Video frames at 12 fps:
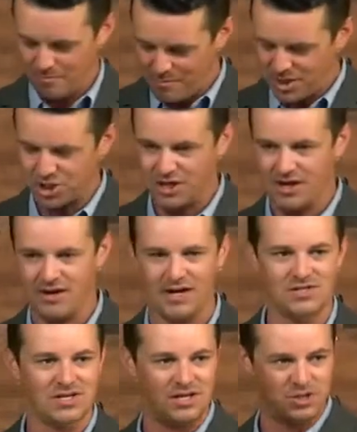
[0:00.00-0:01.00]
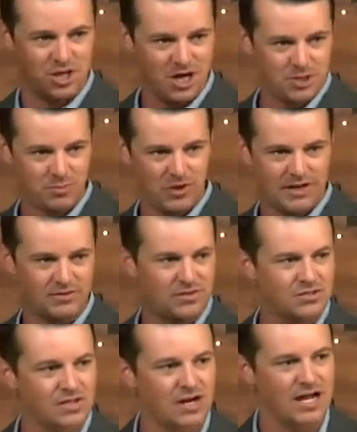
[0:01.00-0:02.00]
missionaries and church
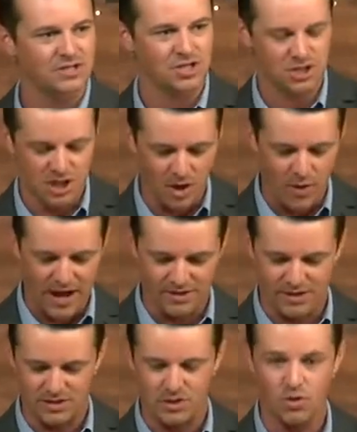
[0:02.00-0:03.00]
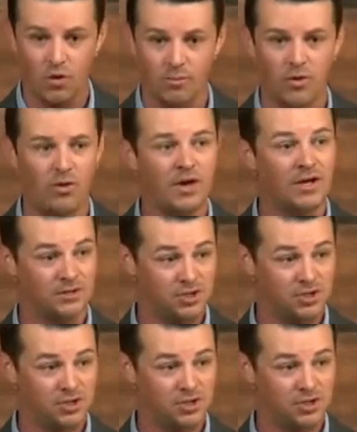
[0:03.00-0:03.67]
planters to not just go out into normal